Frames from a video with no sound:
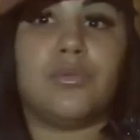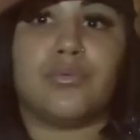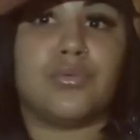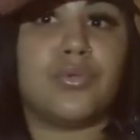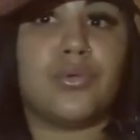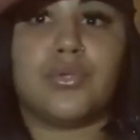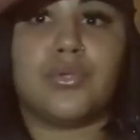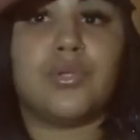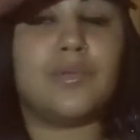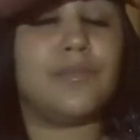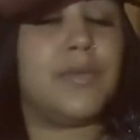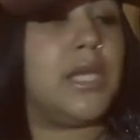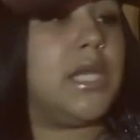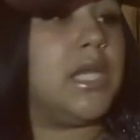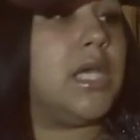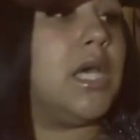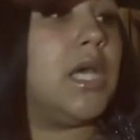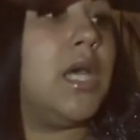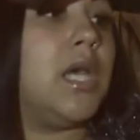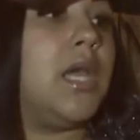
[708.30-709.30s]
through social
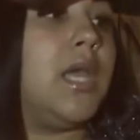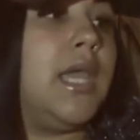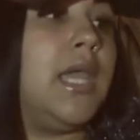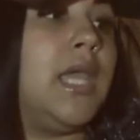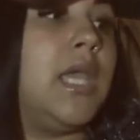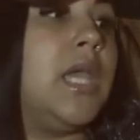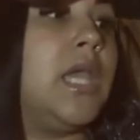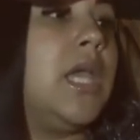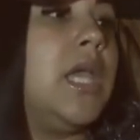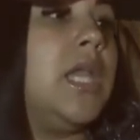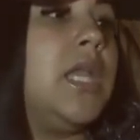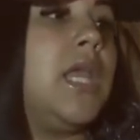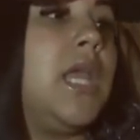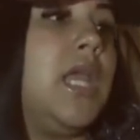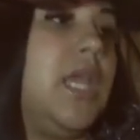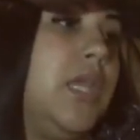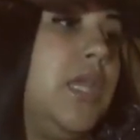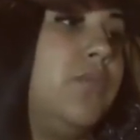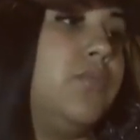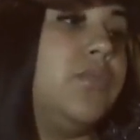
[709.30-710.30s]
media, and
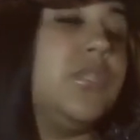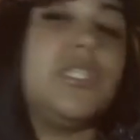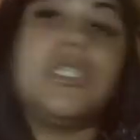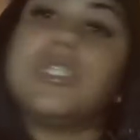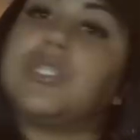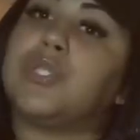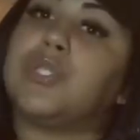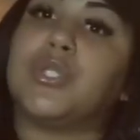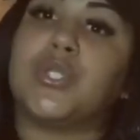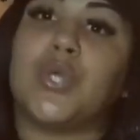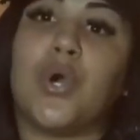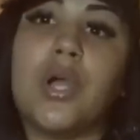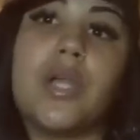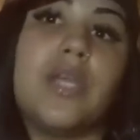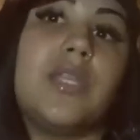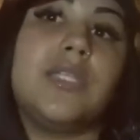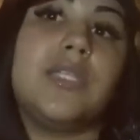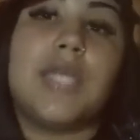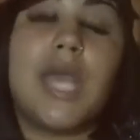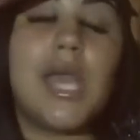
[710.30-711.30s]
it was just the talk
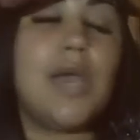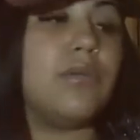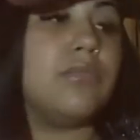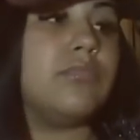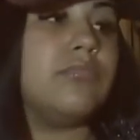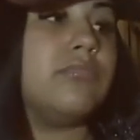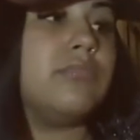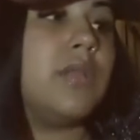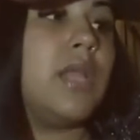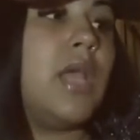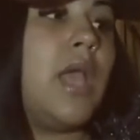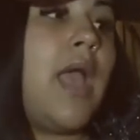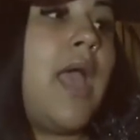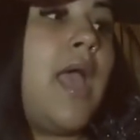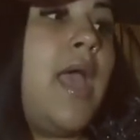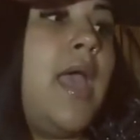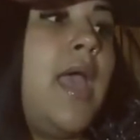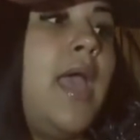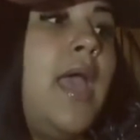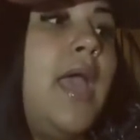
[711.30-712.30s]
of the town.
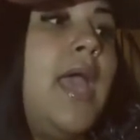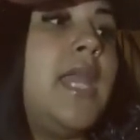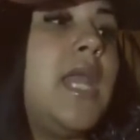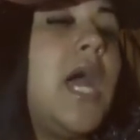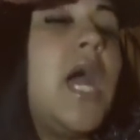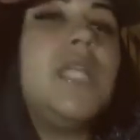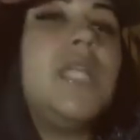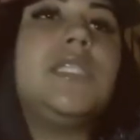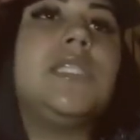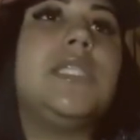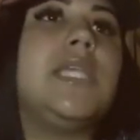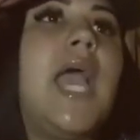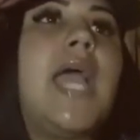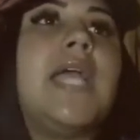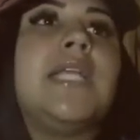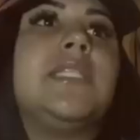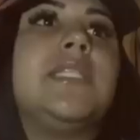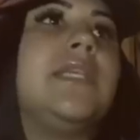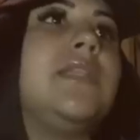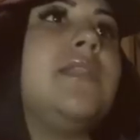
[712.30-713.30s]
And honestly,
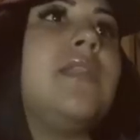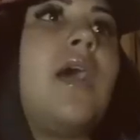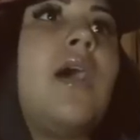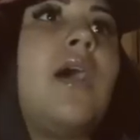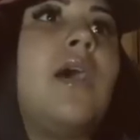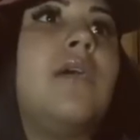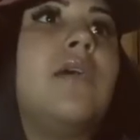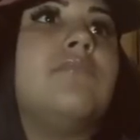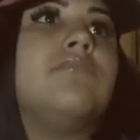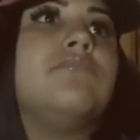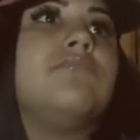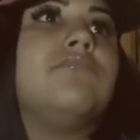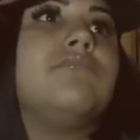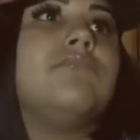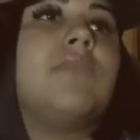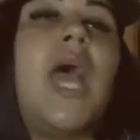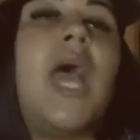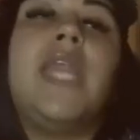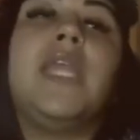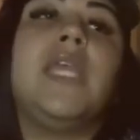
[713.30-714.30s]
I
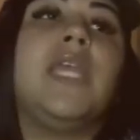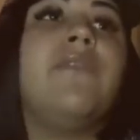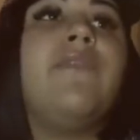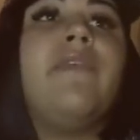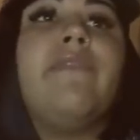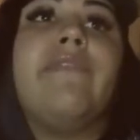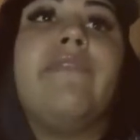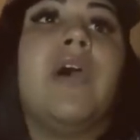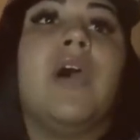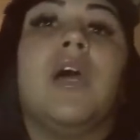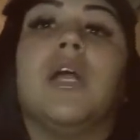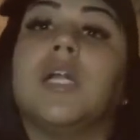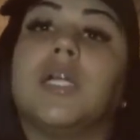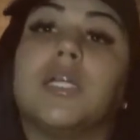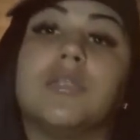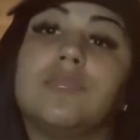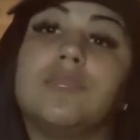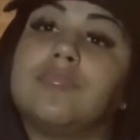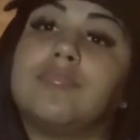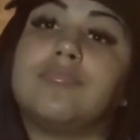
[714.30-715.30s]
didn't give a fuck.
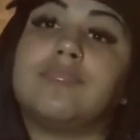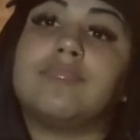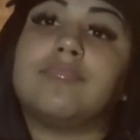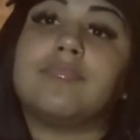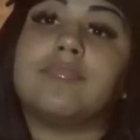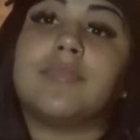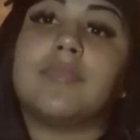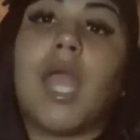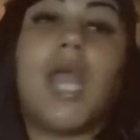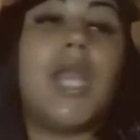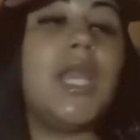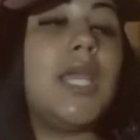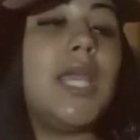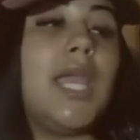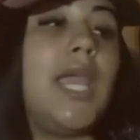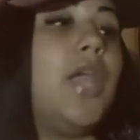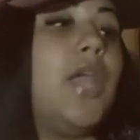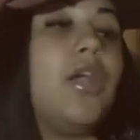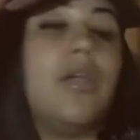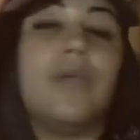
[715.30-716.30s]
I didn't
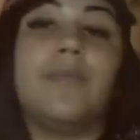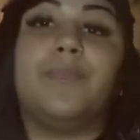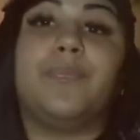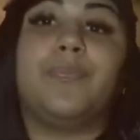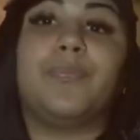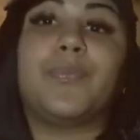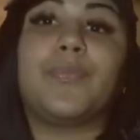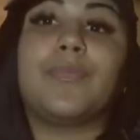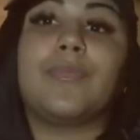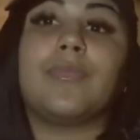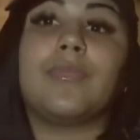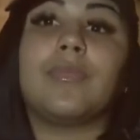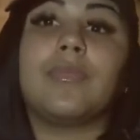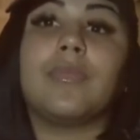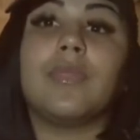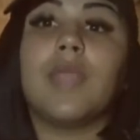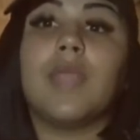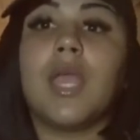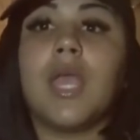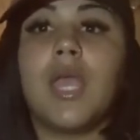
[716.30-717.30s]
care.
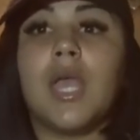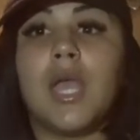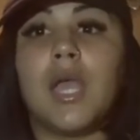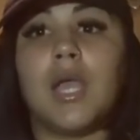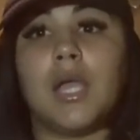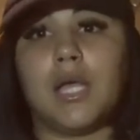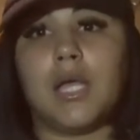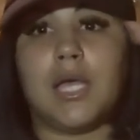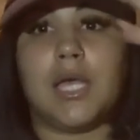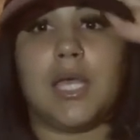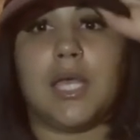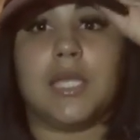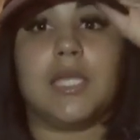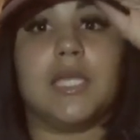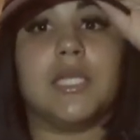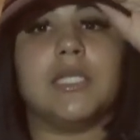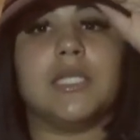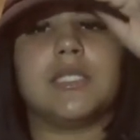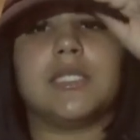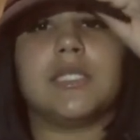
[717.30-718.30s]

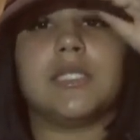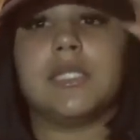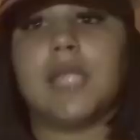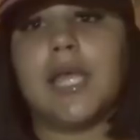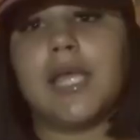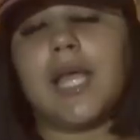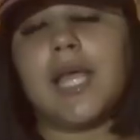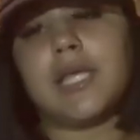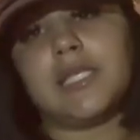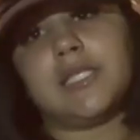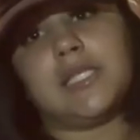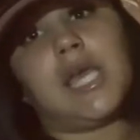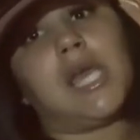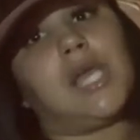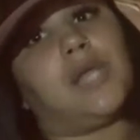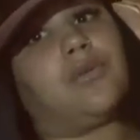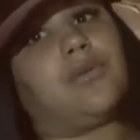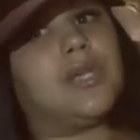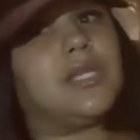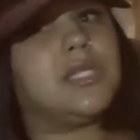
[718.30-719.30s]
Because, like I
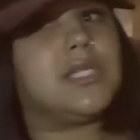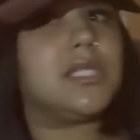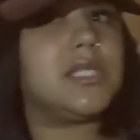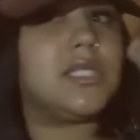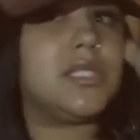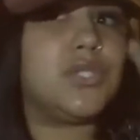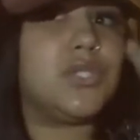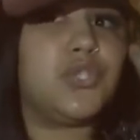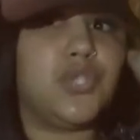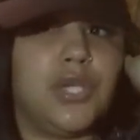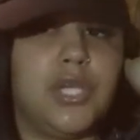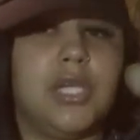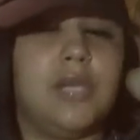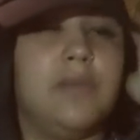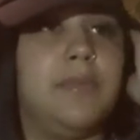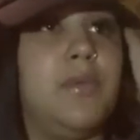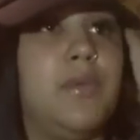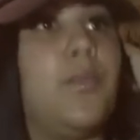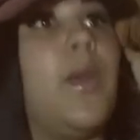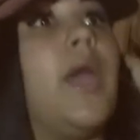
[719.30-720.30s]
said, Chris treated
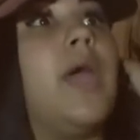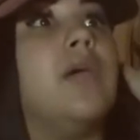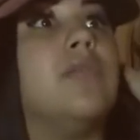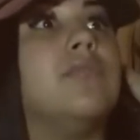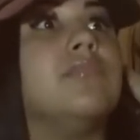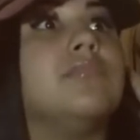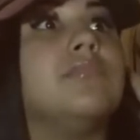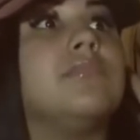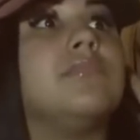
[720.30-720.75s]
me well.